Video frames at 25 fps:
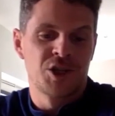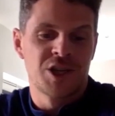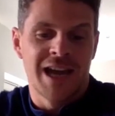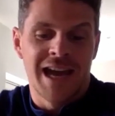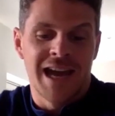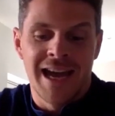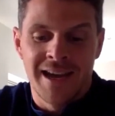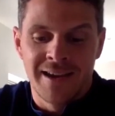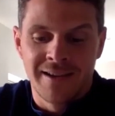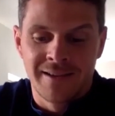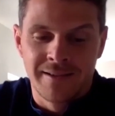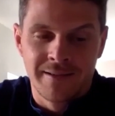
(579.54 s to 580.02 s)

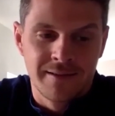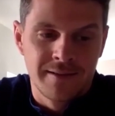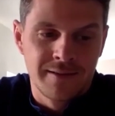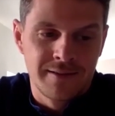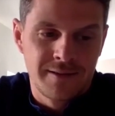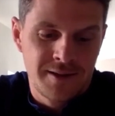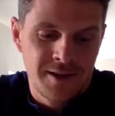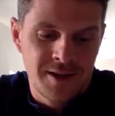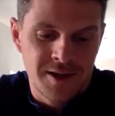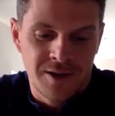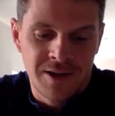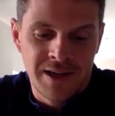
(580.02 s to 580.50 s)
chat, and
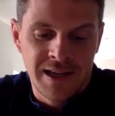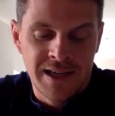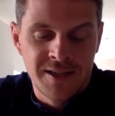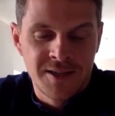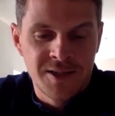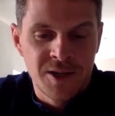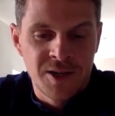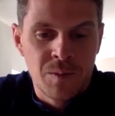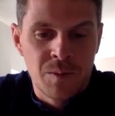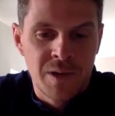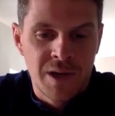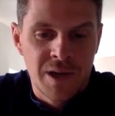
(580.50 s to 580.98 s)
he
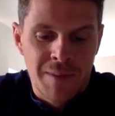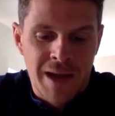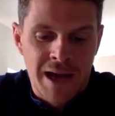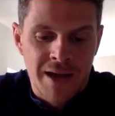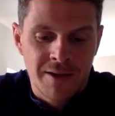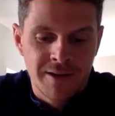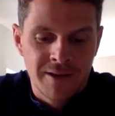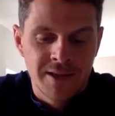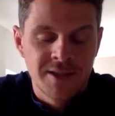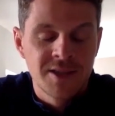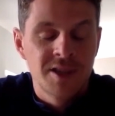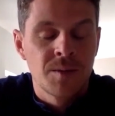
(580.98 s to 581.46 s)
told me
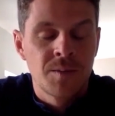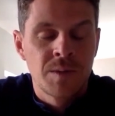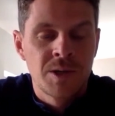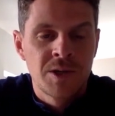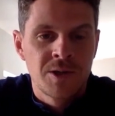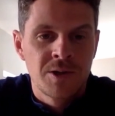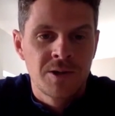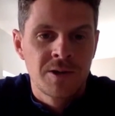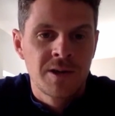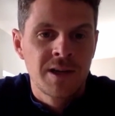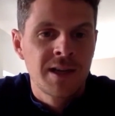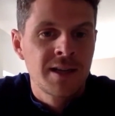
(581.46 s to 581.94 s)
about this
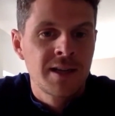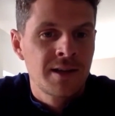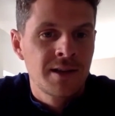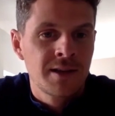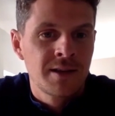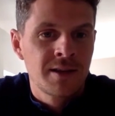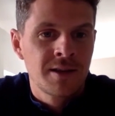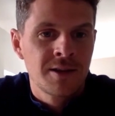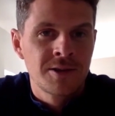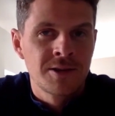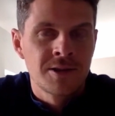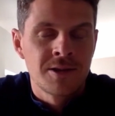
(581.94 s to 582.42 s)
opportunity
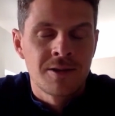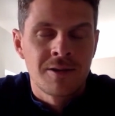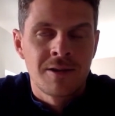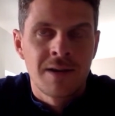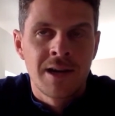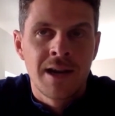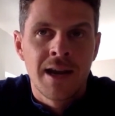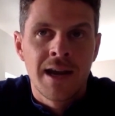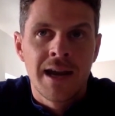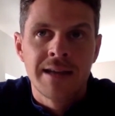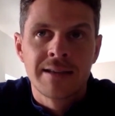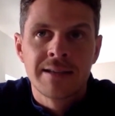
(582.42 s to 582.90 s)
that those
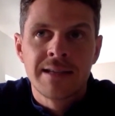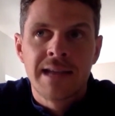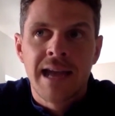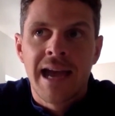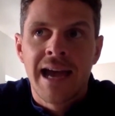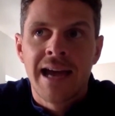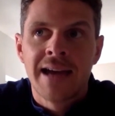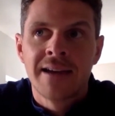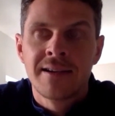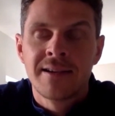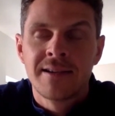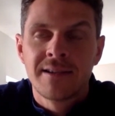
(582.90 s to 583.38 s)
three guys
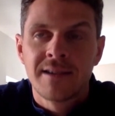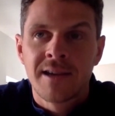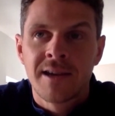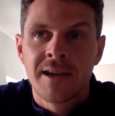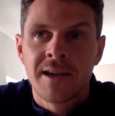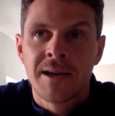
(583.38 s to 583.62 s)
had,